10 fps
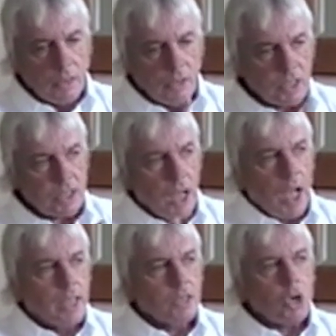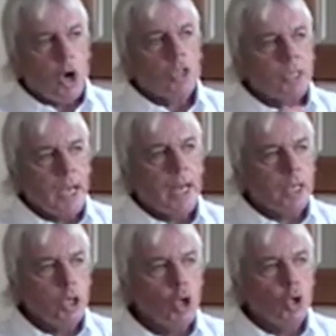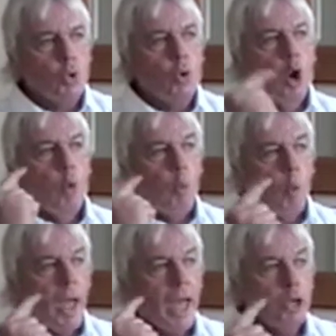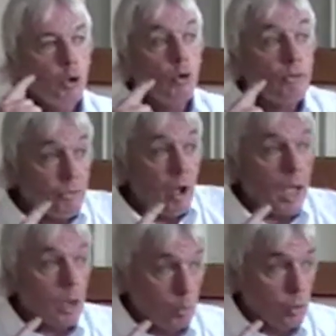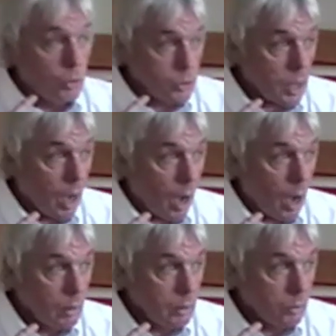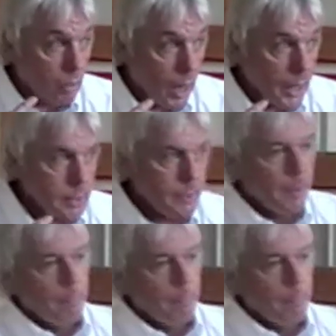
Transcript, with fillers: are telling you where your firewalls are, right?